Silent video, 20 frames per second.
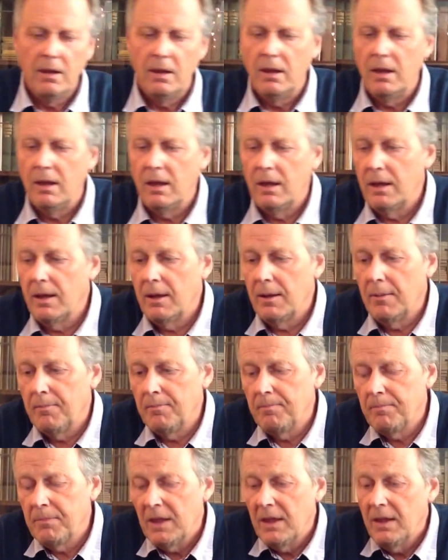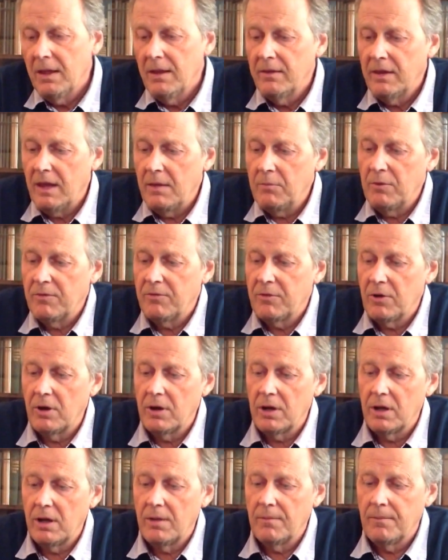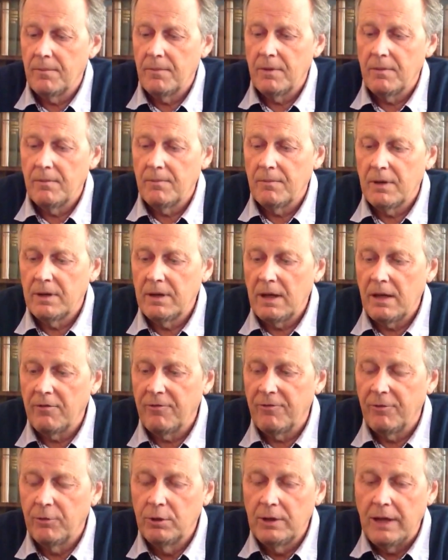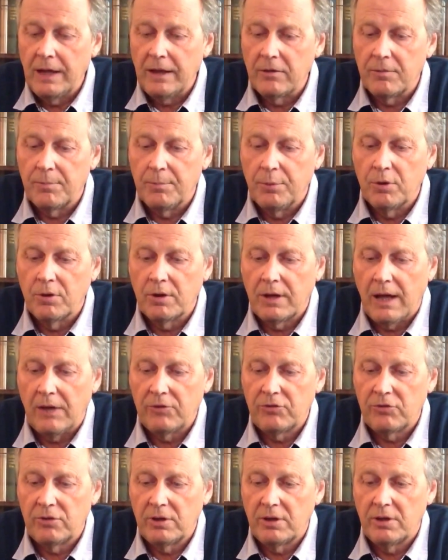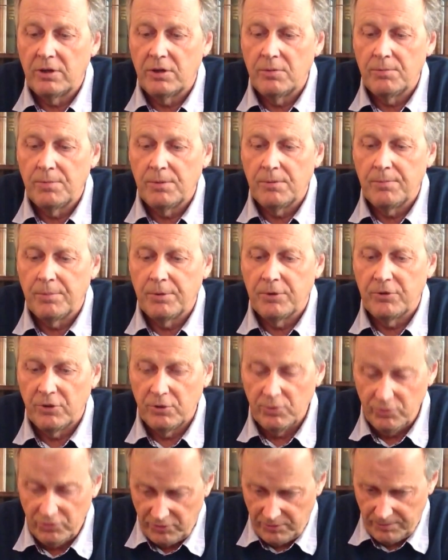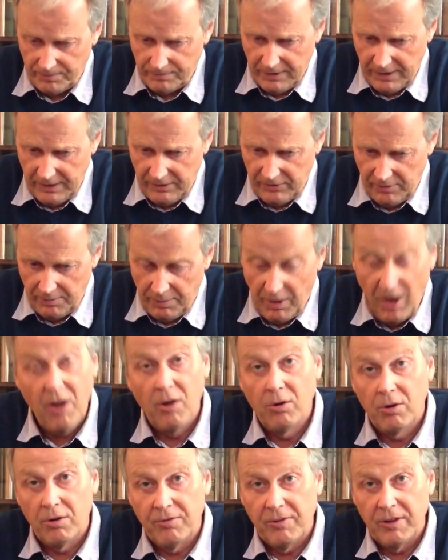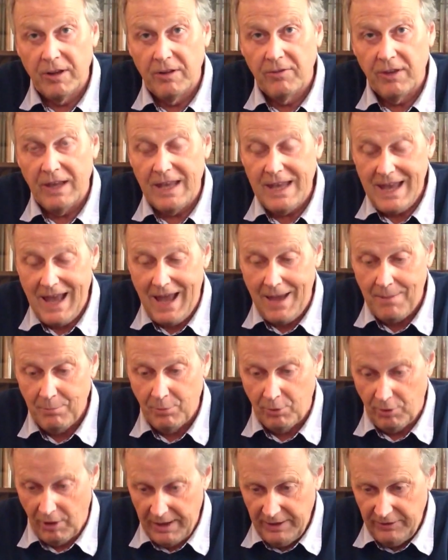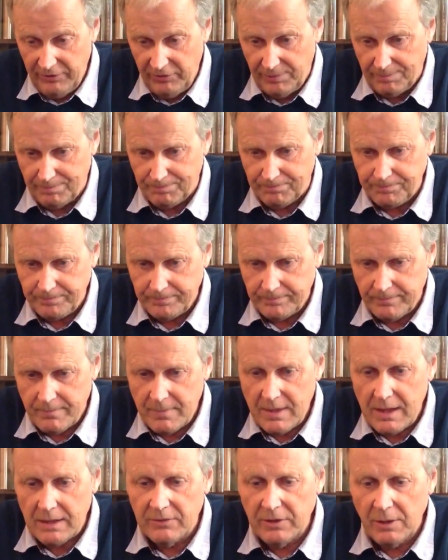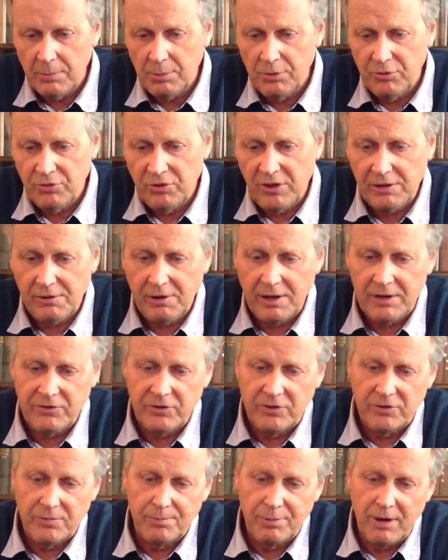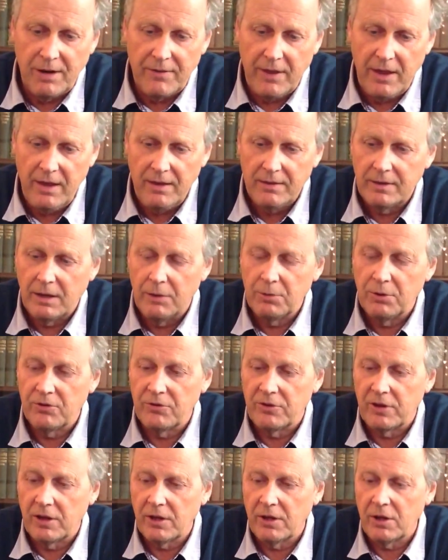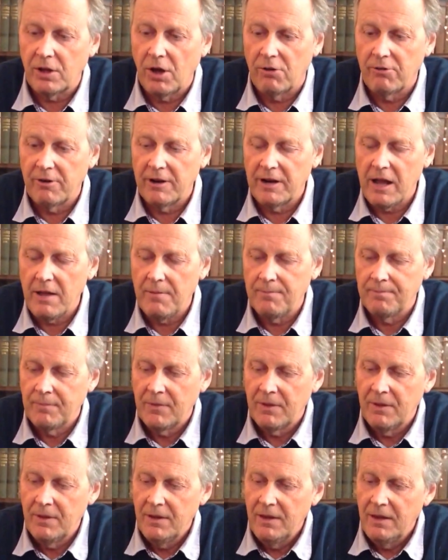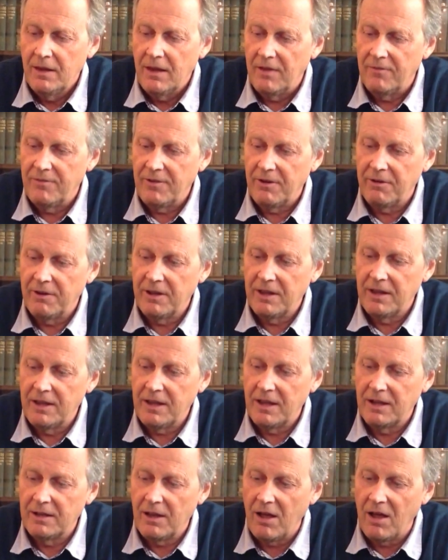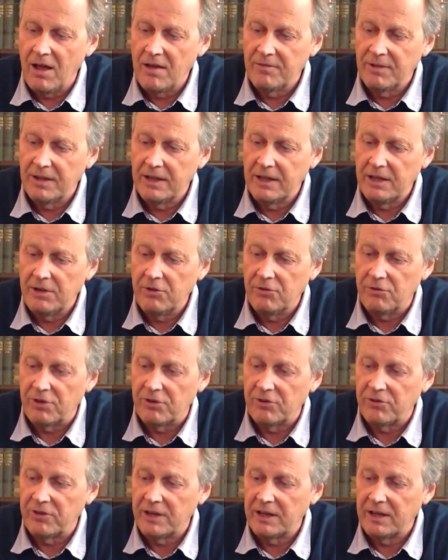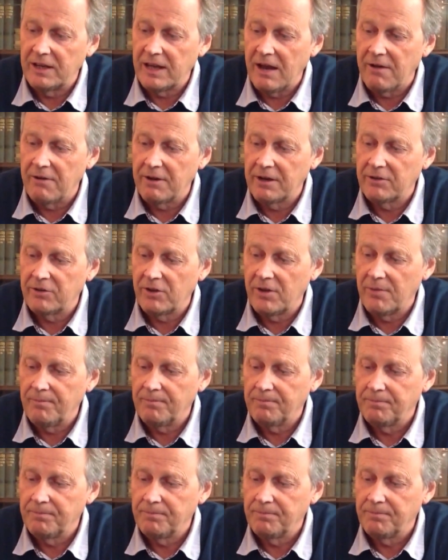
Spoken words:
Then we've got another full-length book Ashley Cooper produced. It's a biography of E.M. Grace, W.G. Grace's brother, known as the coroner, a very lively and interesting character.